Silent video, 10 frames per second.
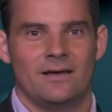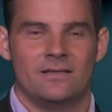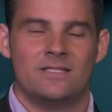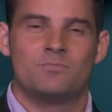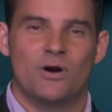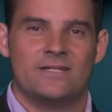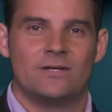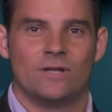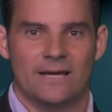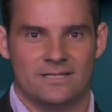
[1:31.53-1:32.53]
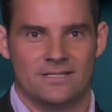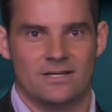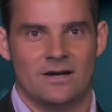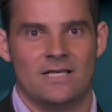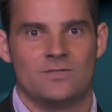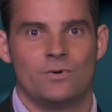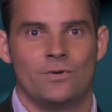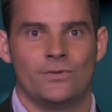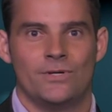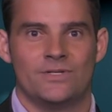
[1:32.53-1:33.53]
In this practical exercise, we
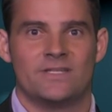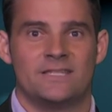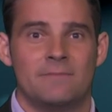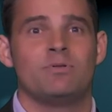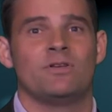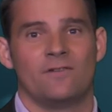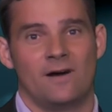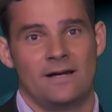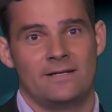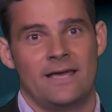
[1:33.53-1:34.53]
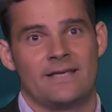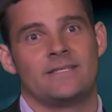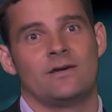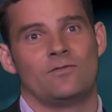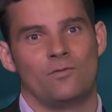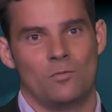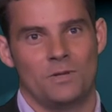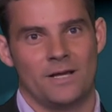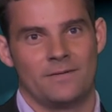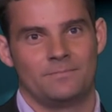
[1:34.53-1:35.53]
will use a simplified Excel
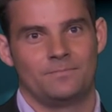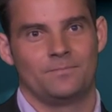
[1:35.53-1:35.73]
formula.